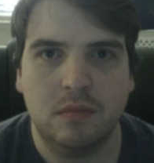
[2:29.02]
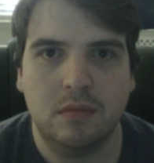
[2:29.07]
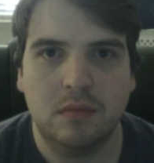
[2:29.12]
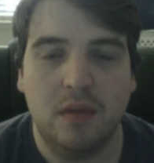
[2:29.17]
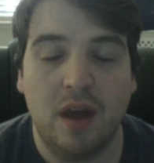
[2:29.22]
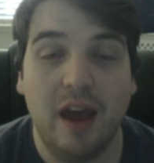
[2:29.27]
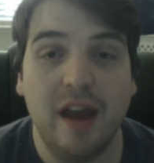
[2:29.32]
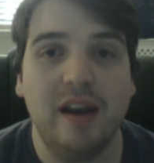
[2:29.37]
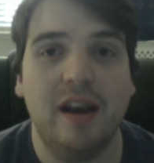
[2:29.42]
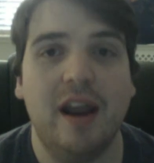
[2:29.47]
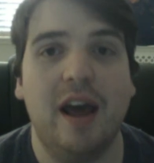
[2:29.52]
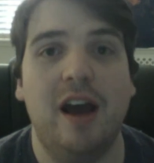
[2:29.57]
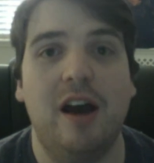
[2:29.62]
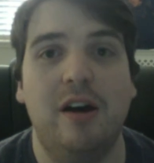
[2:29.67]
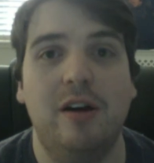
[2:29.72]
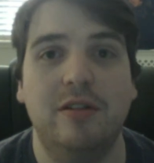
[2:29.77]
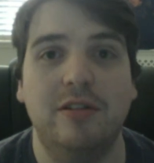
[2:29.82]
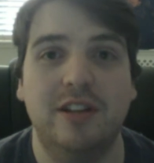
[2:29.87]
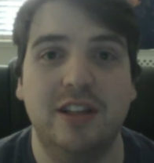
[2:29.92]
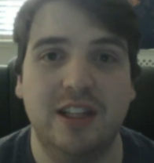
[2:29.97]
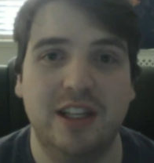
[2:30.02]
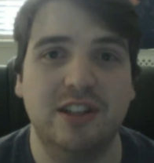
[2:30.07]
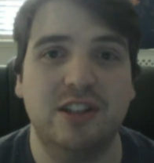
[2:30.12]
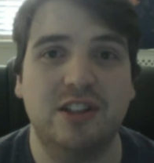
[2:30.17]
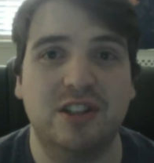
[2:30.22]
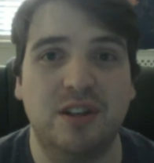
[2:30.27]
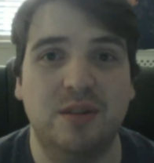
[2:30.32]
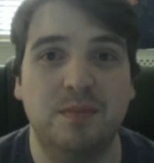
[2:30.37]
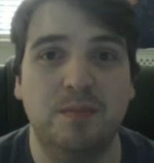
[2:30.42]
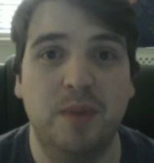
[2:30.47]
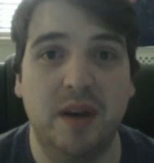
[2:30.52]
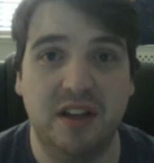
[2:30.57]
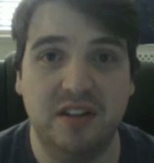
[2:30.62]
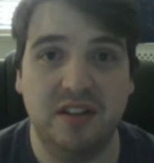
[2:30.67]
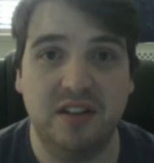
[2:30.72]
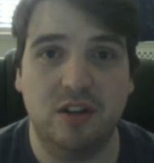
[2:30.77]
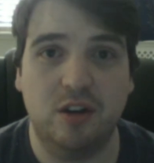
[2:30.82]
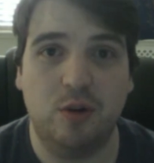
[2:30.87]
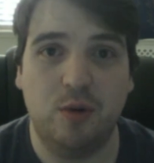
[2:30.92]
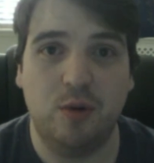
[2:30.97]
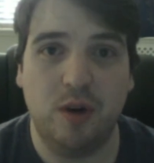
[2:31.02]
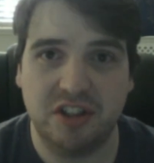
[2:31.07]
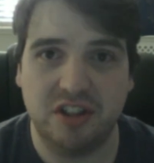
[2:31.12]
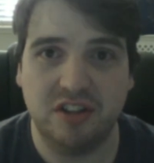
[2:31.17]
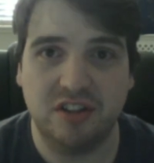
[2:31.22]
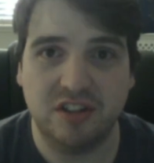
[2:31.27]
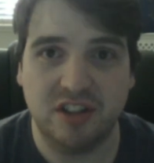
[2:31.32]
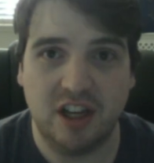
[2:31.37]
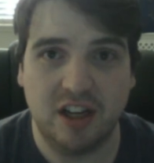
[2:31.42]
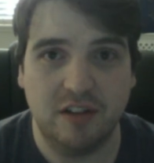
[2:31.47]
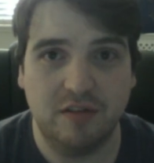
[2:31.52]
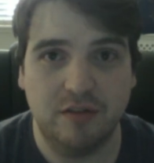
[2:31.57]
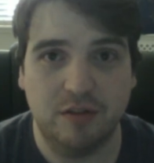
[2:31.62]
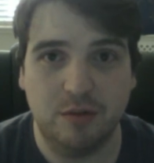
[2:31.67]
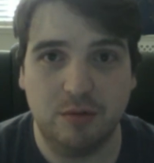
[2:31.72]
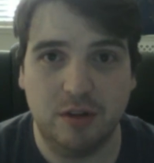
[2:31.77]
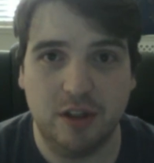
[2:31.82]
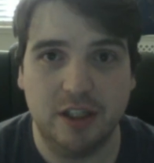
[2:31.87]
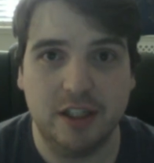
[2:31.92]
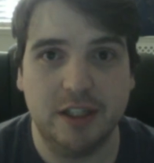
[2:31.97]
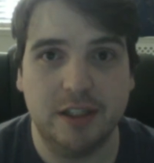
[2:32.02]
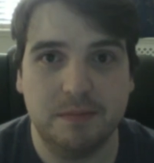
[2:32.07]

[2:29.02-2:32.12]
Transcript: And now to get some basic questions out of the way.